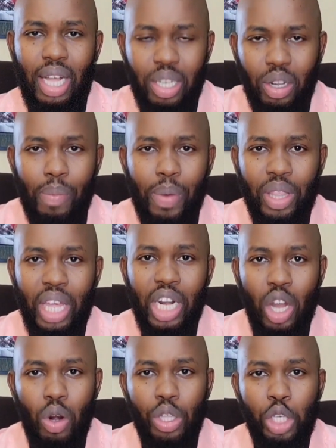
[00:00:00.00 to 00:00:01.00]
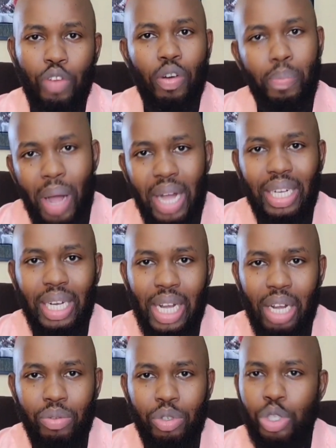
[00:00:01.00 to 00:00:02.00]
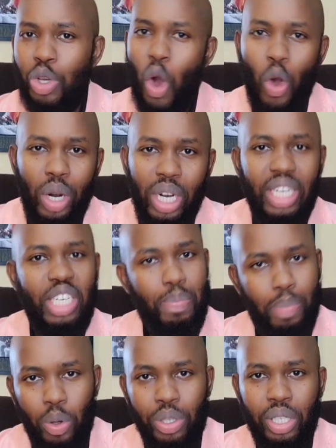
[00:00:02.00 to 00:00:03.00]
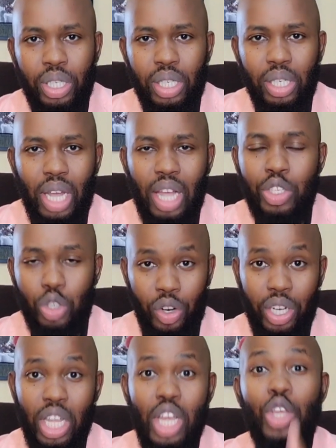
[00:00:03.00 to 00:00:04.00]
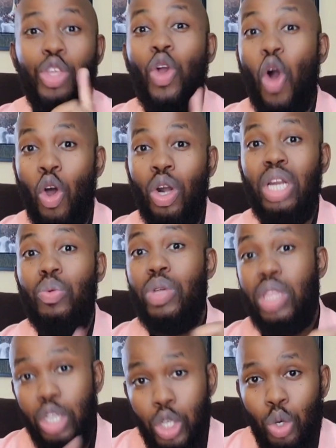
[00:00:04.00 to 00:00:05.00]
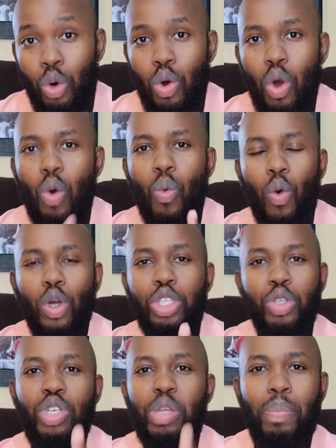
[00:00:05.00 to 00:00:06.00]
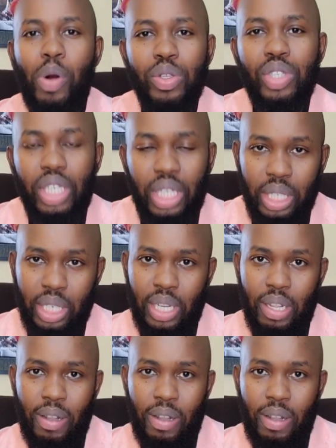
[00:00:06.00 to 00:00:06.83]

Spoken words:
I talk about the analogy of a bank account. You only withdraw what you deposit.